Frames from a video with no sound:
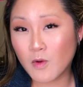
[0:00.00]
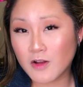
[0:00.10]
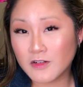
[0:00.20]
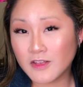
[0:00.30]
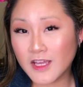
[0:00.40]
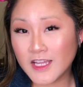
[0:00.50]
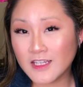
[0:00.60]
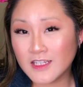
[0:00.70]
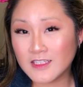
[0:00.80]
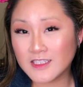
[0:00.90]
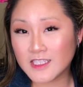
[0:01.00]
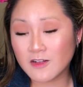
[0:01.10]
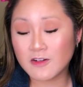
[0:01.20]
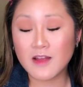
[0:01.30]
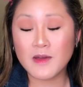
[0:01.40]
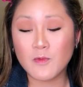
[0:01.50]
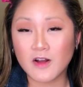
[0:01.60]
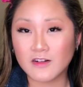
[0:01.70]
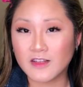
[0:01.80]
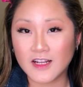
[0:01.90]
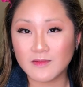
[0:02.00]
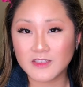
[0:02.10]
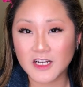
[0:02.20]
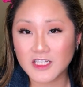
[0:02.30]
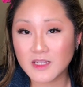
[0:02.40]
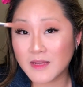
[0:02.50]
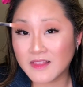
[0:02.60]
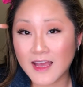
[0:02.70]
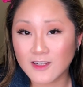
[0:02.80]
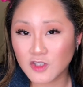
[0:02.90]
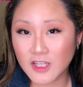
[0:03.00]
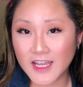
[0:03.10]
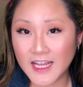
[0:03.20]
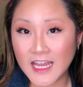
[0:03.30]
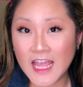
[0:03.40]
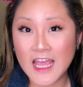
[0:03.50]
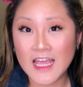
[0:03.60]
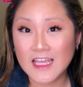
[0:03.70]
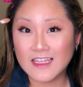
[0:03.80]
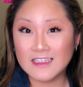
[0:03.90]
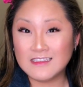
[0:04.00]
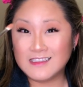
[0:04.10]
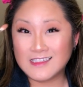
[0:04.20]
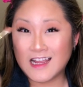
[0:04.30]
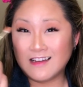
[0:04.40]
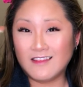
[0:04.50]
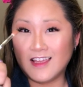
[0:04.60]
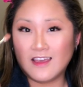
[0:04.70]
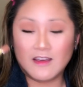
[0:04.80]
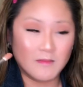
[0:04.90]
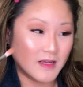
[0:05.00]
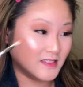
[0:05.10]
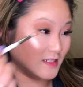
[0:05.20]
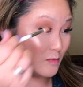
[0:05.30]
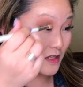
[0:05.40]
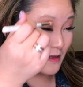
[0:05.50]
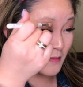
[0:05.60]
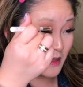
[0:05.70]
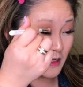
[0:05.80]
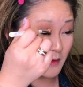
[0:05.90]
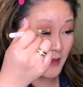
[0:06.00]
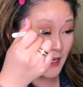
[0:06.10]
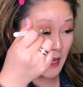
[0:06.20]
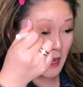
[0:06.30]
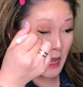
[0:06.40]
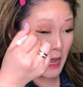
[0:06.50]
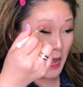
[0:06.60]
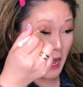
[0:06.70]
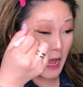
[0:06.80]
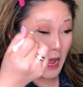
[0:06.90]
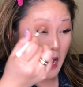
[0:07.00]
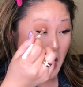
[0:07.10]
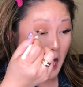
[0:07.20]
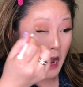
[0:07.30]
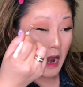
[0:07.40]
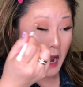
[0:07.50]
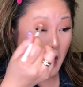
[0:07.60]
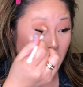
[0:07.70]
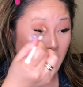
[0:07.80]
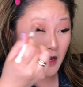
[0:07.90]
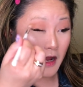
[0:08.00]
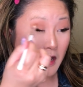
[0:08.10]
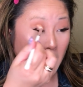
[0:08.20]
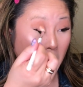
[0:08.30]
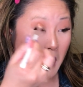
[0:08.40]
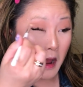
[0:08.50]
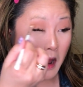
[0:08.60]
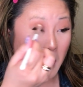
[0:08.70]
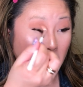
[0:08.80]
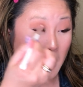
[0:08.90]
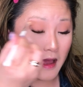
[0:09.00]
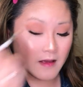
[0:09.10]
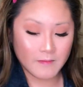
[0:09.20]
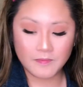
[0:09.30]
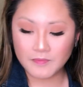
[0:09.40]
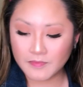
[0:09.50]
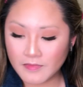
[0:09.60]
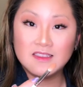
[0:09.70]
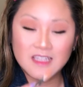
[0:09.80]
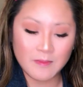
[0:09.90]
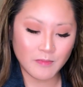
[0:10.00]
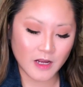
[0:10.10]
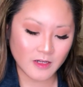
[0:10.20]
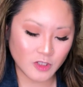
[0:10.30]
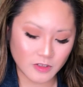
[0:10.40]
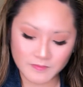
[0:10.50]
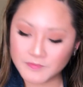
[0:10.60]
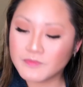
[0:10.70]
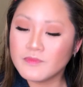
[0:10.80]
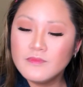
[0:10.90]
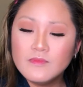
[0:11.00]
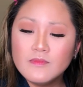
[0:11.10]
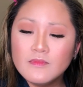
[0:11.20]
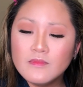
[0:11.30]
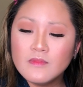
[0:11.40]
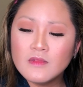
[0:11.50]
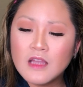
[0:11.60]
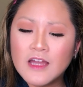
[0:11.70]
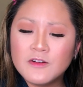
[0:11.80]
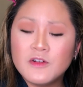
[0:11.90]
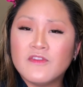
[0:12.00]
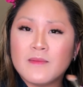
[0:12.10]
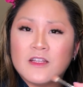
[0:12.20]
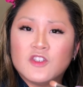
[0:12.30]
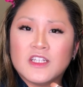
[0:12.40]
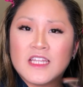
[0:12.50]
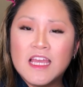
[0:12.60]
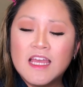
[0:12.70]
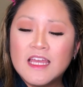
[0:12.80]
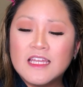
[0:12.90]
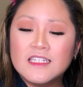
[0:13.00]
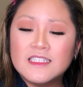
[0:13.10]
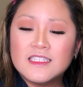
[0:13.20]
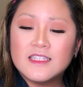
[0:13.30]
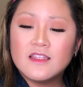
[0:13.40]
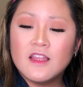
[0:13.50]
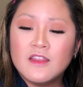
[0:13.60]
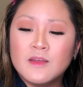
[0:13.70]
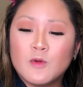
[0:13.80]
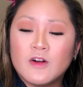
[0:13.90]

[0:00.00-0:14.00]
waterline is, or not my waterline, I'm sorry, to my lash line is kind of like messing with them a little bit. I have to kind of, okay. The same brush, I don't know if I mentioned, it is the